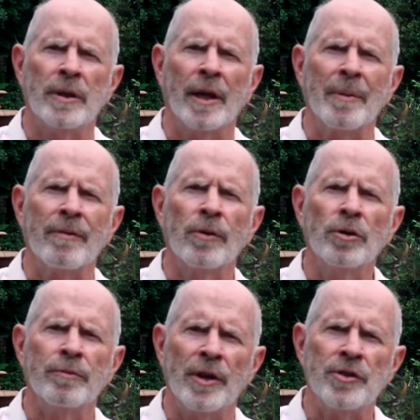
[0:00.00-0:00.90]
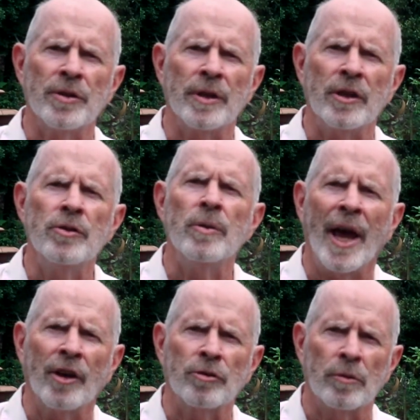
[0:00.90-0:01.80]
take my first venture into
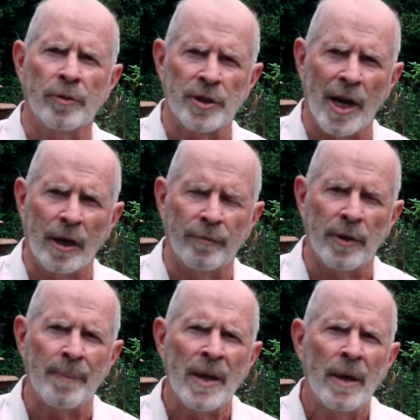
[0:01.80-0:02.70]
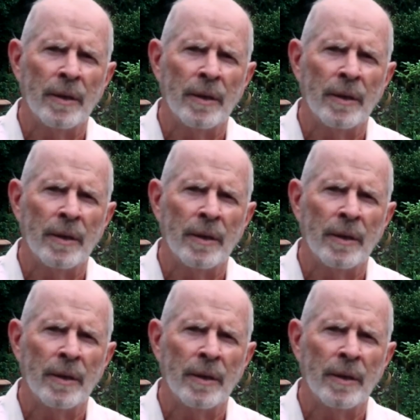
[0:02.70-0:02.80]
astrophotography.